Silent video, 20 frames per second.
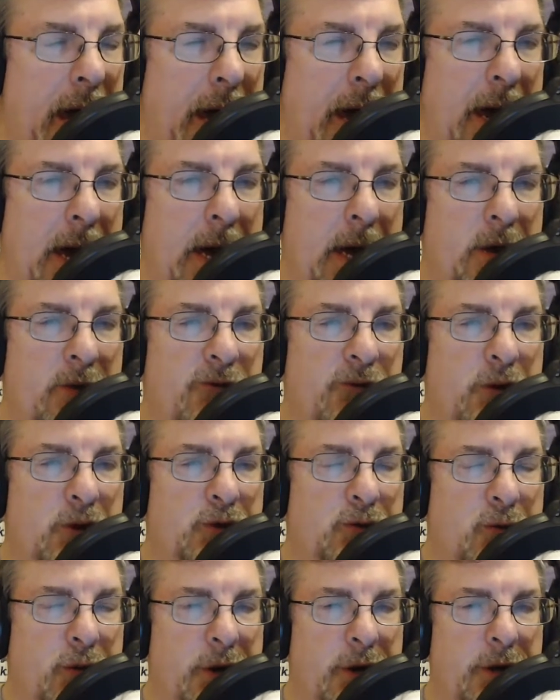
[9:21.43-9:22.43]
And
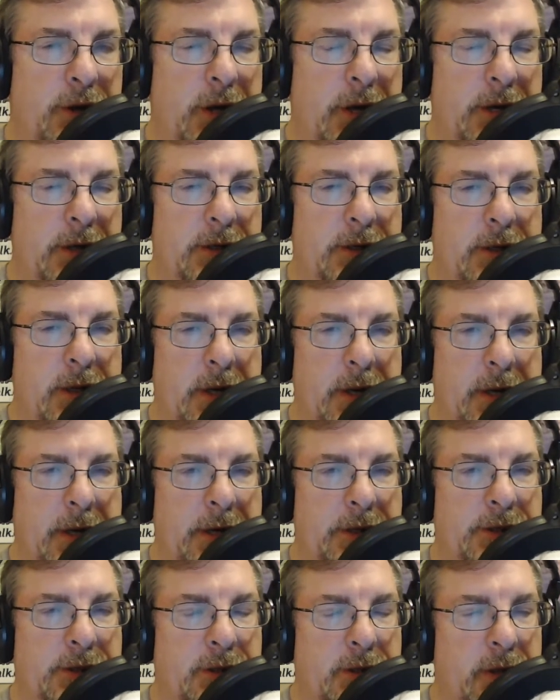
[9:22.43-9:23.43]
first one that
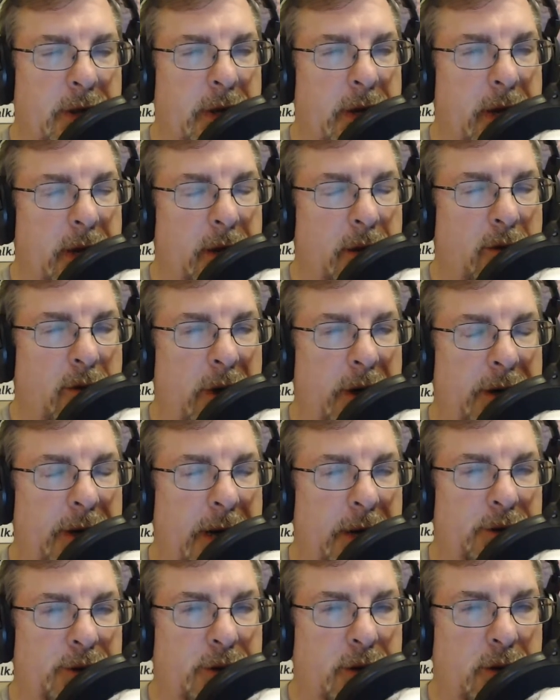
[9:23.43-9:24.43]
gets the
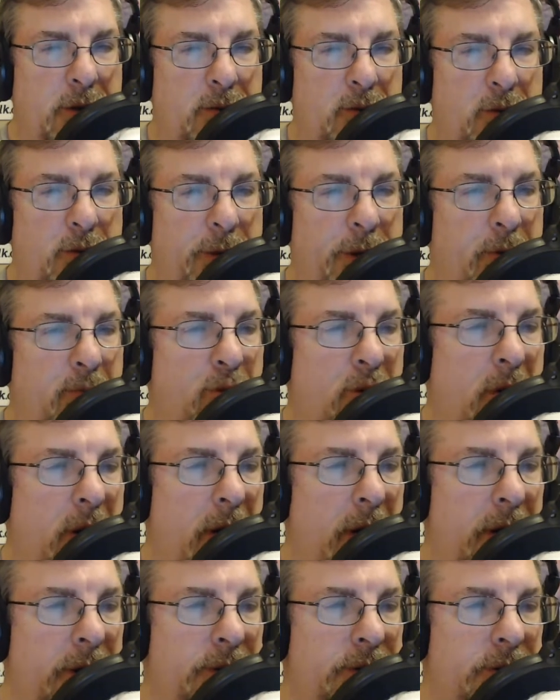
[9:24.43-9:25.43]
correct answer will win a
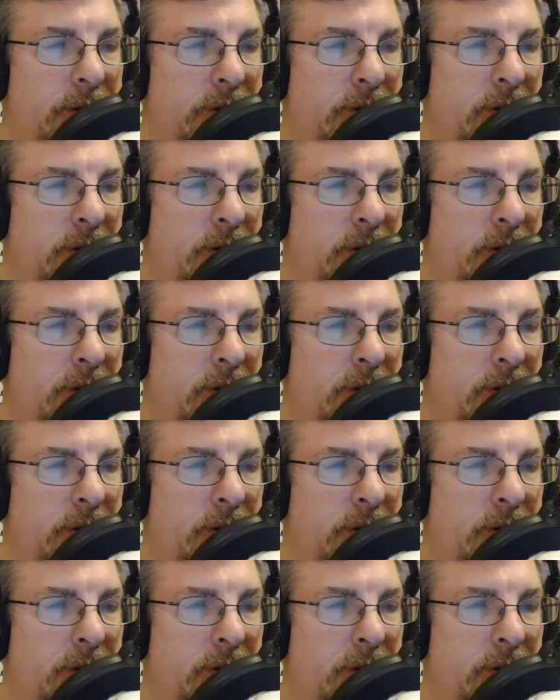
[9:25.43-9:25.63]
prize.